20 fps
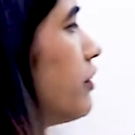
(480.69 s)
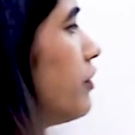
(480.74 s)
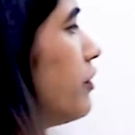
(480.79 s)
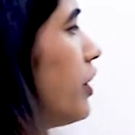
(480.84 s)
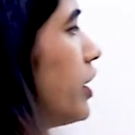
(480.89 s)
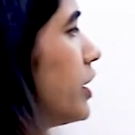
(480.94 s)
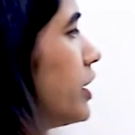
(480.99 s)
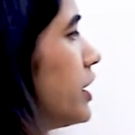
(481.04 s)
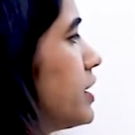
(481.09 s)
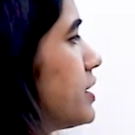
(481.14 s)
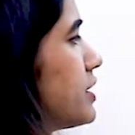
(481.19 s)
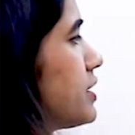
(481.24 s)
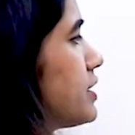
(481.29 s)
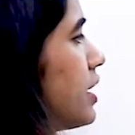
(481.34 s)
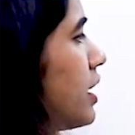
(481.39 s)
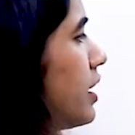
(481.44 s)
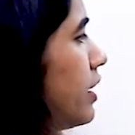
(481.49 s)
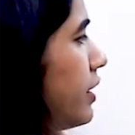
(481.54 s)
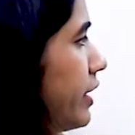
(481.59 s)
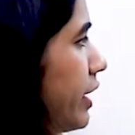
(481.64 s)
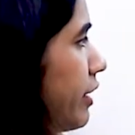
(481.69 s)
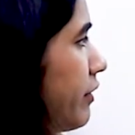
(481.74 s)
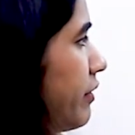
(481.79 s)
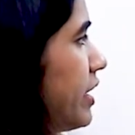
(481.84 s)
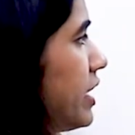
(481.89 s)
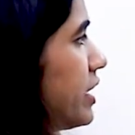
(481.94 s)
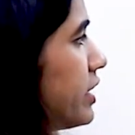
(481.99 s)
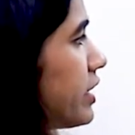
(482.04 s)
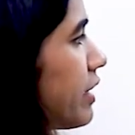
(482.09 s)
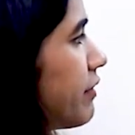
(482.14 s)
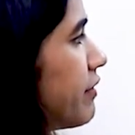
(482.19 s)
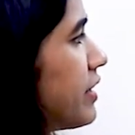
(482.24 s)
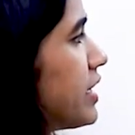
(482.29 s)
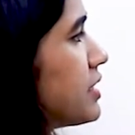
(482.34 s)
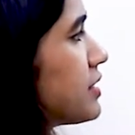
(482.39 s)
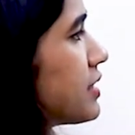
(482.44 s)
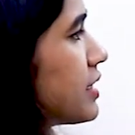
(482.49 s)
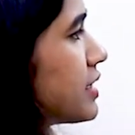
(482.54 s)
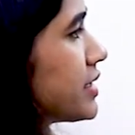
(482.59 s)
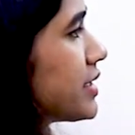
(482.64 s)
what is Ravi? Ravi
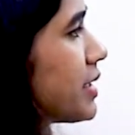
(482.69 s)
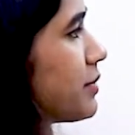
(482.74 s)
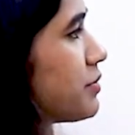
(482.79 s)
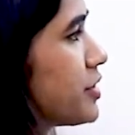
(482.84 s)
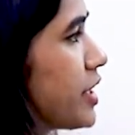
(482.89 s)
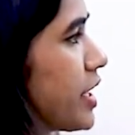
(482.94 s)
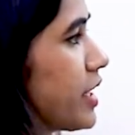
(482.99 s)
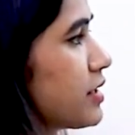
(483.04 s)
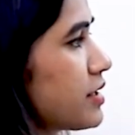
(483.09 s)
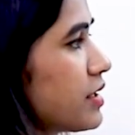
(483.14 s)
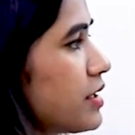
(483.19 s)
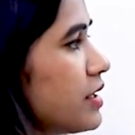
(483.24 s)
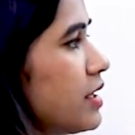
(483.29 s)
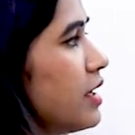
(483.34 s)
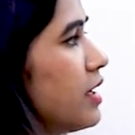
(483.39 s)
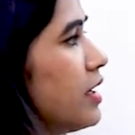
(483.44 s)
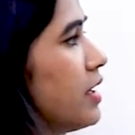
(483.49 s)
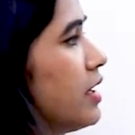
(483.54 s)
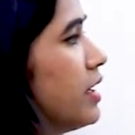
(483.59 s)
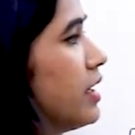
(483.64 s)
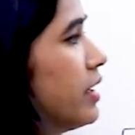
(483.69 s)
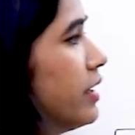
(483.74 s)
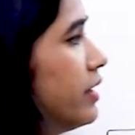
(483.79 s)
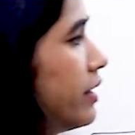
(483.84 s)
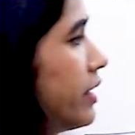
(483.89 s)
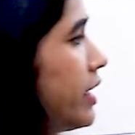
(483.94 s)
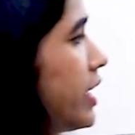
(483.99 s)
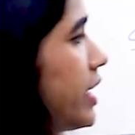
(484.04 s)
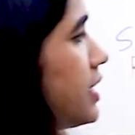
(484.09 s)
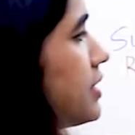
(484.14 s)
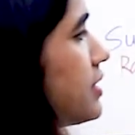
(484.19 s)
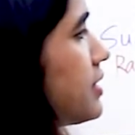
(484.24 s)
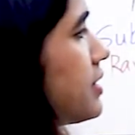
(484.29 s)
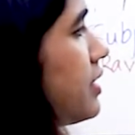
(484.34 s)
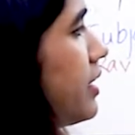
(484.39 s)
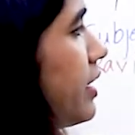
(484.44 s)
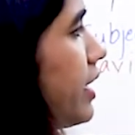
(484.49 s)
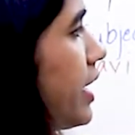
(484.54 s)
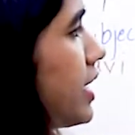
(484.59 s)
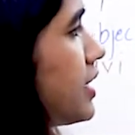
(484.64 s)
is a subject.
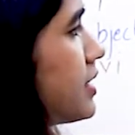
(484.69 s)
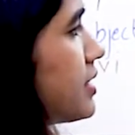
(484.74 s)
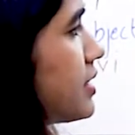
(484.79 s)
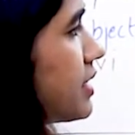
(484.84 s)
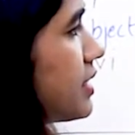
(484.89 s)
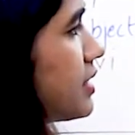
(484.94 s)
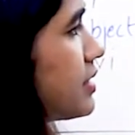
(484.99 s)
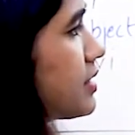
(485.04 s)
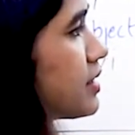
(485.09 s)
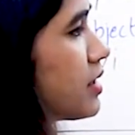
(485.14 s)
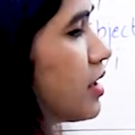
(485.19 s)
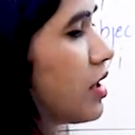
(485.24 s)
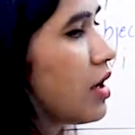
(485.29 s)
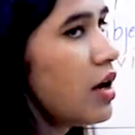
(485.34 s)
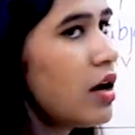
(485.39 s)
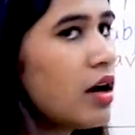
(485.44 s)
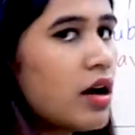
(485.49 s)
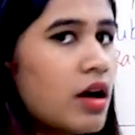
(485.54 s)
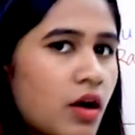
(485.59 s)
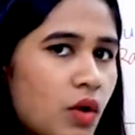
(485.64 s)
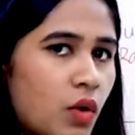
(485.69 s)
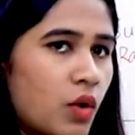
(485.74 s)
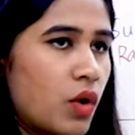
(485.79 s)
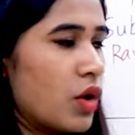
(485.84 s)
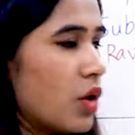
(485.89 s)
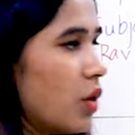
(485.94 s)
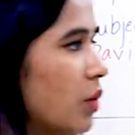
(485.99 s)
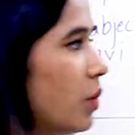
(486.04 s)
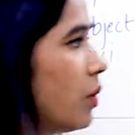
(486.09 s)
Reads is a